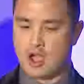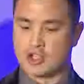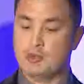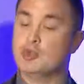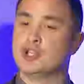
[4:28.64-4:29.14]

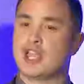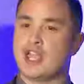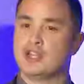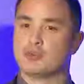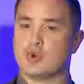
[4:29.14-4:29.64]

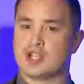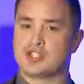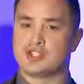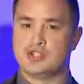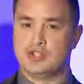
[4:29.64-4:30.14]
Communicating
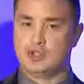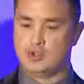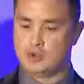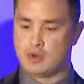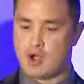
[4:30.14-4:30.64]
risks
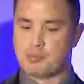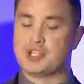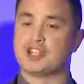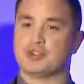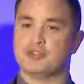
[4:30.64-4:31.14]
to
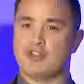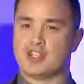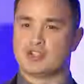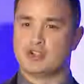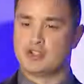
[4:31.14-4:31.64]
potential
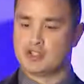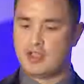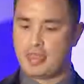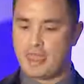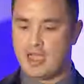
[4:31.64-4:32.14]
investors
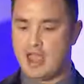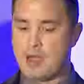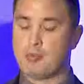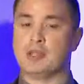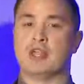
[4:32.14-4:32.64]
and
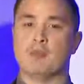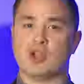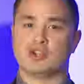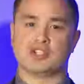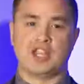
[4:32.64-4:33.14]
helping them
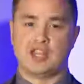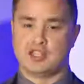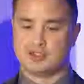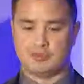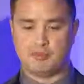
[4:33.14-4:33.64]
understand
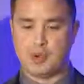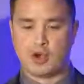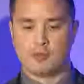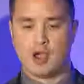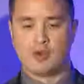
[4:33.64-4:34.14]
is
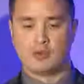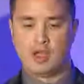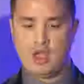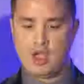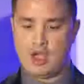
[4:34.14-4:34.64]
paramount.
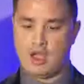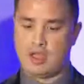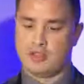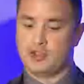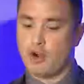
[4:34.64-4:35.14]

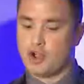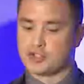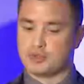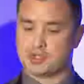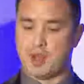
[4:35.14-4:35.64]
They're
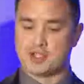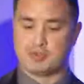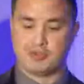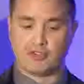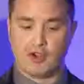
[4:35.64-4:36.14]
also
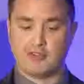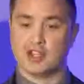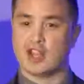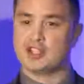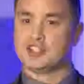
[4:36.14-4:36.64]
responsible for all of
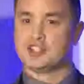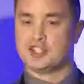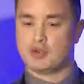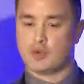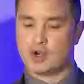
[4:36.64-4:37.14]
the
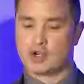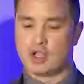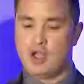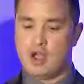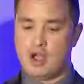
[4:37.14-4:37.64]
licensing work,
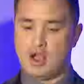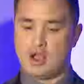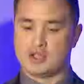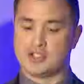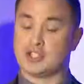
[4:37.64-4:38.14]

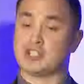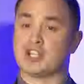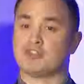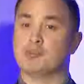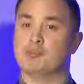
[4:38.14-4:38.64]

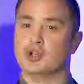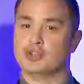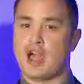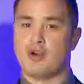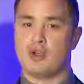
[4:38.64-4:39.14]
successful
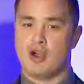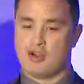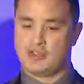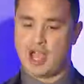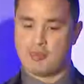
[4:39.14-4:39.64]
build out
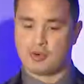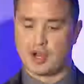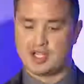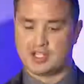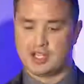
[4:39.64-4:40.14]
of the
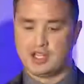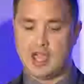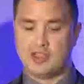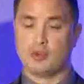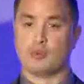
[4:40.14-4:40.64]
operation,
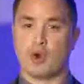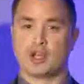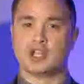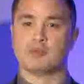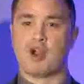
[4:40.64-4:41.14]
and then
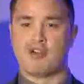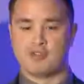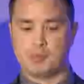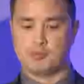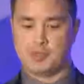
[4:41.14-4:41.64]
running a
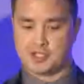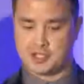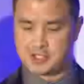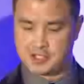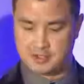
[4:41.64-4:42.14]
profitable
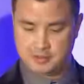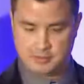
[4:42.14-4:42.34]
business.